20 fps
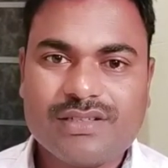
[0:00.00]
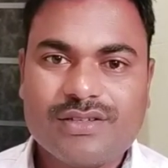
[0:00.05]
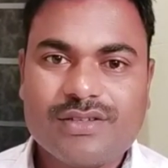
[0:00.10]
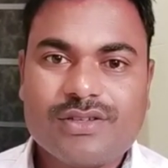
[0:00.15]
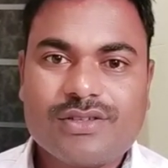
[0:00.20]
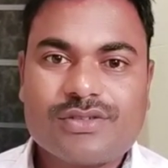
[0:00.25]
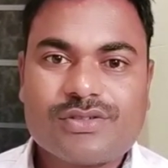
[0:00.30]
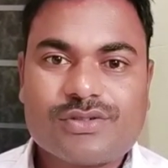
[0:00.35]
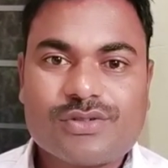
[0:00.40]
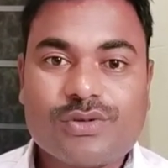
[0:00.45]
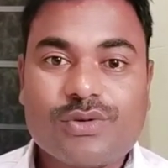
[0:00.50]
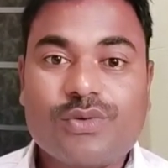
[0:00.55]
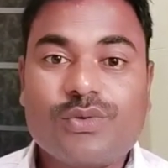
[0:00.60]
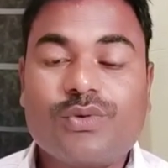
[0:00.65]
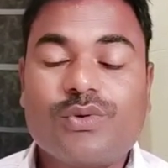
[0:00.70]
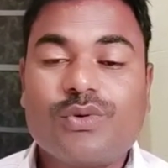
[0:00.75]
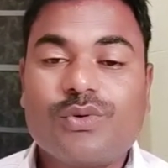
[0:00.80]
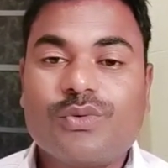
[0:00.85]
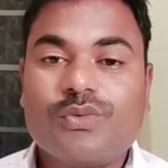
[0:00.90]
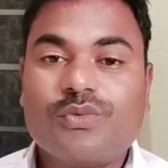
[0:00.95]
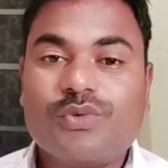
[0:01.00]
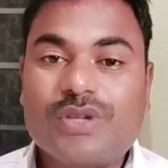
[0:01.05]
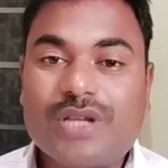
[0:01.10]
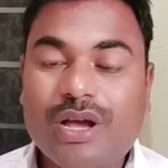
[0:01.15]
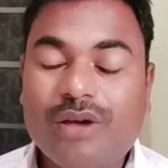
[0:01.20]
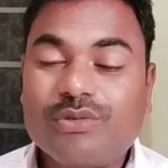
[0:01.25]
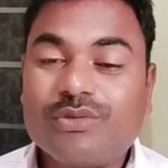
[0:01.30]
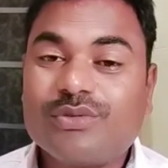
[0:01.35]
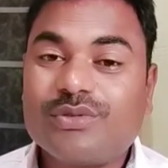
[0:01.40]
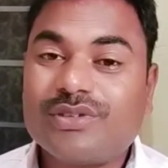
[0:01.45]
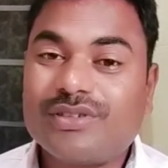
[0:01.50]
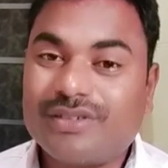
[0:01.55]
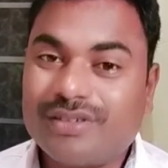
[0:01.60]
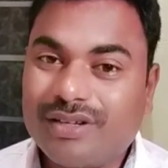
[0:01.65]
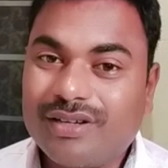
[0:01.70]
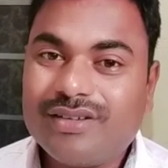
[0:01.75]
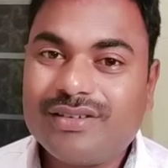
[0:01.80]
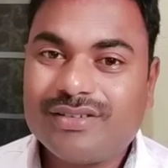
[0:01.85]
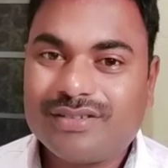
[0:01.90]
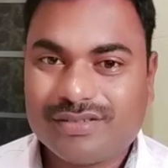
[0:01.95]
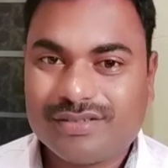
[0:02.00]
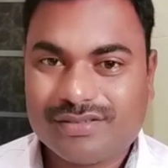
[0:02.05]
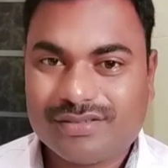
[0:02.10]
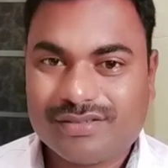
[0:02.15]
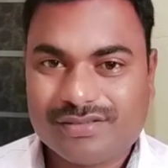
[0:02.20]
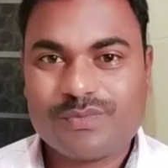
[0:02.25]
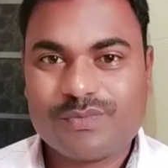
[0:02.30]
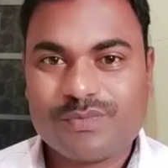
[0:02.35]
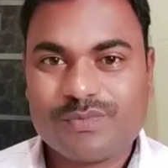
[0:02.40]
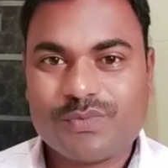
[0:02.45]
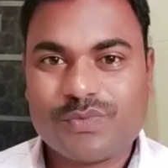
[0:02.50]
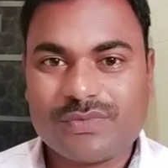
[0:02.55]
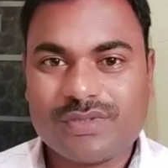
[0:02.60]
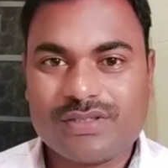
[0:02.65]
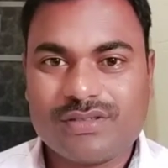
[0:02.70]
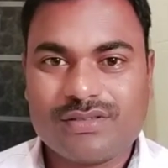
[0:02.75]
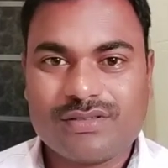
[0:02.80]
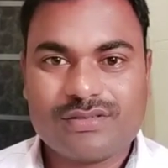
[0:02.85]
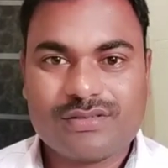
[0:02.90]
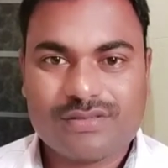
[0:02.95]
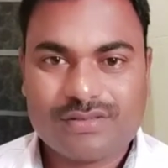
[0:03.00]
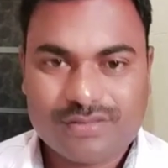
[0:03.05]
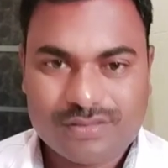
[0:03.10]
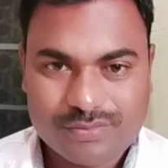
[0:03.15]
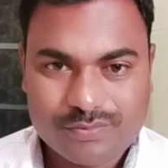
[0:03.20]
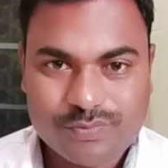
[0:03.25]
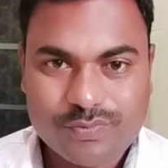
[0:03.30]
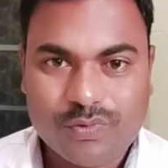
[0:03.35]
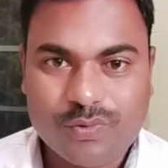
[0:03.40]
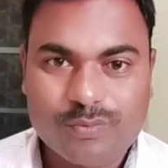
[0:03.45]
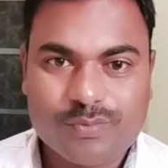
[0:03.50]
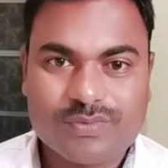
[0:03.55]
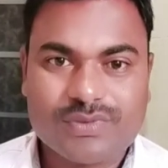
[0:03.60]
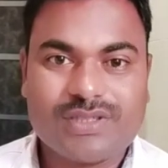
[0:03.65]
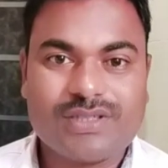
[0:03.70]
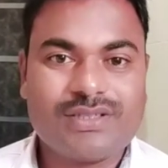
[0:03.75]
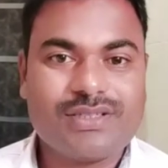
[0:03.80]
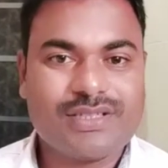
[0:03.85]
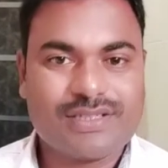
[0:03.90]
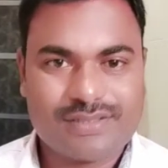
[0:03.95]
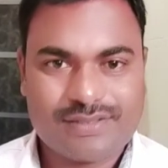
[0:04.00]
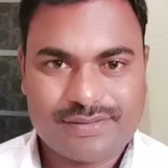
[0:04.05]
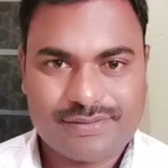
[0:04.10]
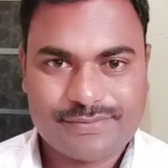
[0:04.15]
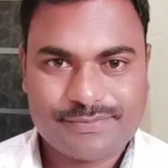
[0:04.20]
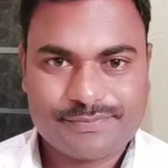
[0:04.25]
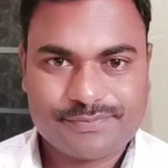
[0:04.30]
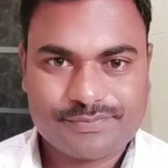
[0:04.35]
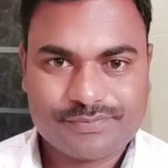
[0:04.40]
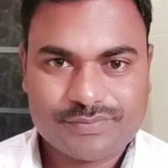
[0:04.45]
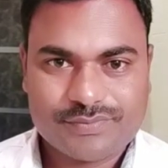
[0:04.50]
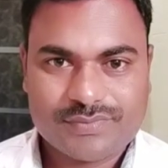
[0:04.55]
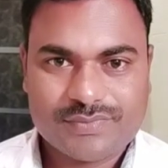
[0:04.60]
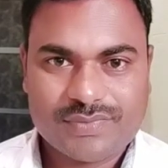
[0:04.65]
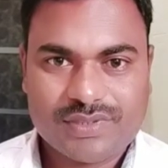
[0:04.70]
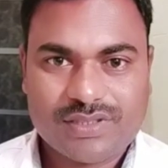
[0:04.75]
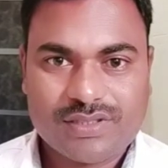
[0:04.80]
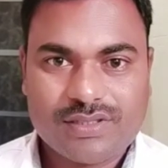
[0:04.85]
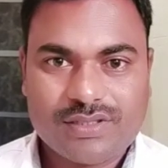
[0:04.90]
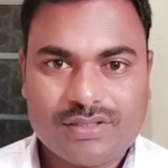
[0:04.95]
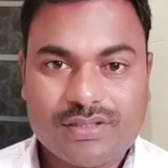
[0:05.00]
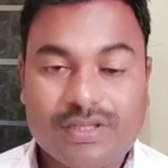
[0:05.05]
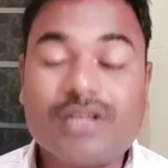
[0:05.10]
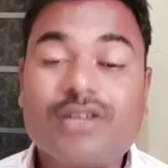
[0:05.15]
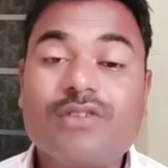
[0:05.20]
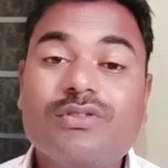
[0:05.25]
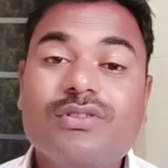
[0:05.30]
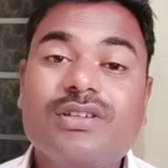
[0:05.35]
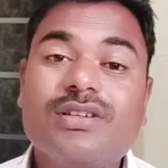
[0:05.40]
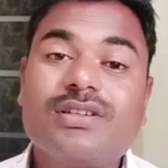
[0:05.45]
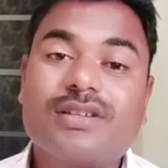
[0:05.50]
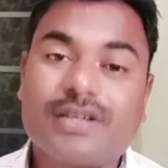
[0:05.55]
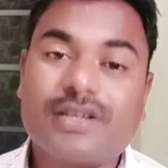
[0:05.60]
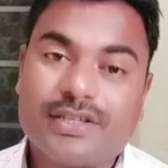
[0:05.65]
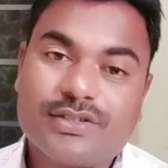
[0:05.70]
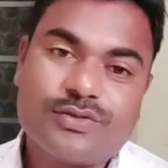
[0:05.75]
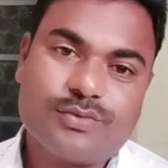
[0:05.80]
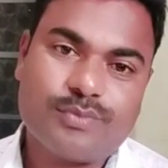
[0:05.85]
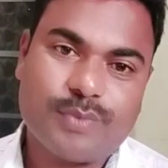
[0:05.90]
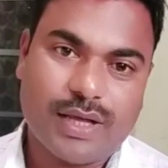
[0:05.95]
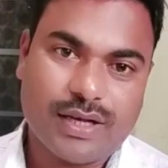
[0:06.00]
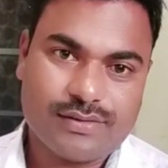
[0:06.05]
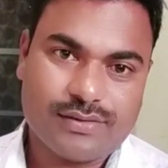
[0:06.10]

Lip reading: So we have to learn a lesson from from the lake. Another great woman.